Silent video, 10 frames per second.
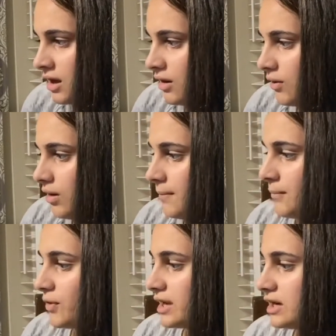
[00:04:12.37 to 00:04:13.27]

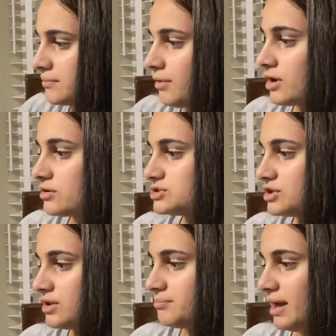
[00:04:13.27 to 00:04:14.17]
Organic particles are
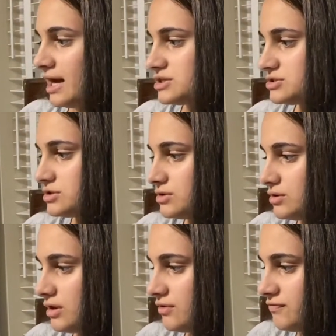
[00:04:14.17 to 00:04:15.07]
then passed through
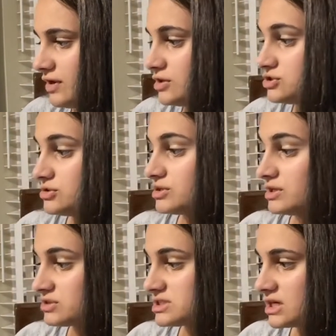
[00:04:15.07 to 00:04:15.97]
the pharyngeal
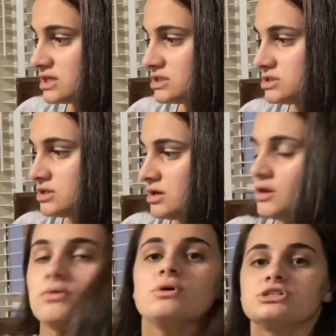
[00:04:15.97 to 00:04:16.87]
gill slits,
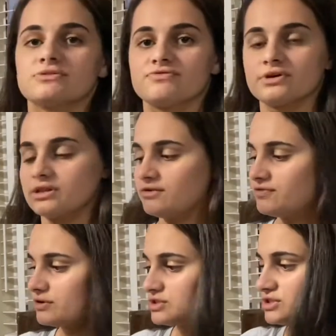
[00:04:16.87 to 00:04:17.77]
which then
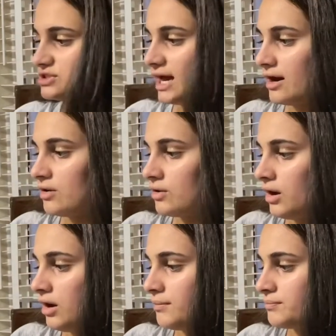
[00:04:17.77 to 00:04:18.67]
filters out
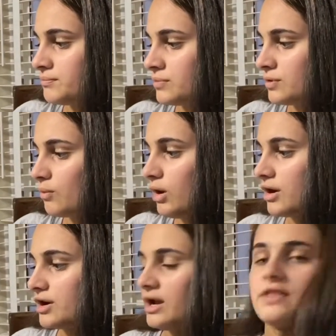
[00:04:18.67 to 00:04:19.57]
the
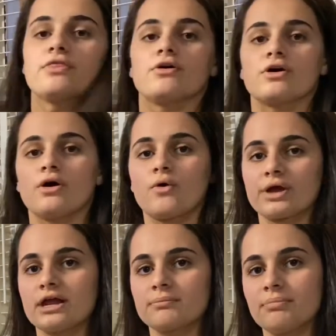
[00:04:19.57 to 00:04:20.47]
water, and the
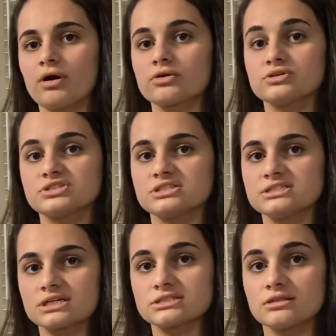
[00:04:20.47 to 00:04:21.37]
organic particles then
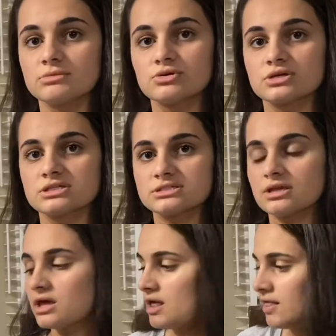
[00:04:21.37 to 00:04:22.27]
stick to the mucus
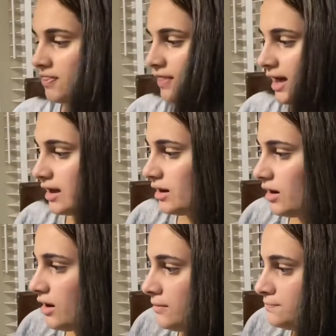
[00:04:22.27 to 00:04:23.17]
that
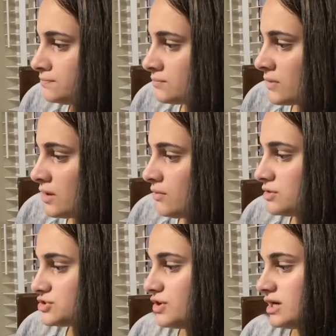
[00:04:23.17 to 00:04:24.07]

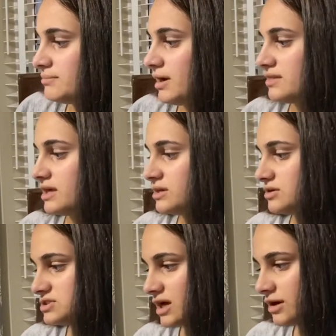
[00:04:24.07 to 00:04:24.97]
was created by the
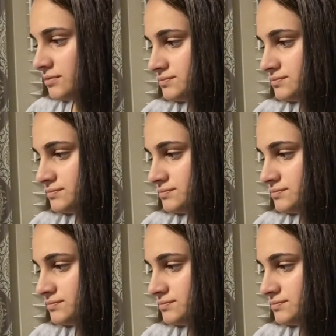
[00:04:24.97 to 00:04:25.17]
endostyle.